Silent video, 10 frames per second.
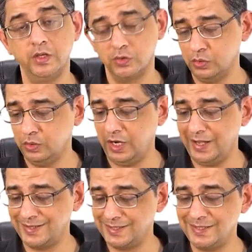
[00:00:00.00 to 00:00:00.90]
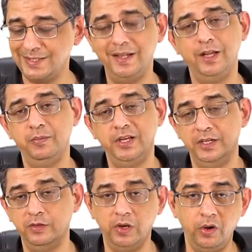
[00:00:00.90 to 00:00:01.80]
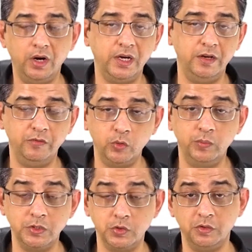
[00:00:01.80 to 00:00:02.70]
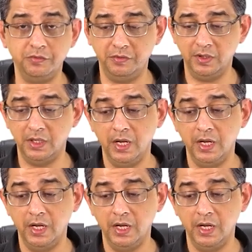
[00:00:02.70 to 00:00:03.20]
So as I said, I mean, it will not have too much of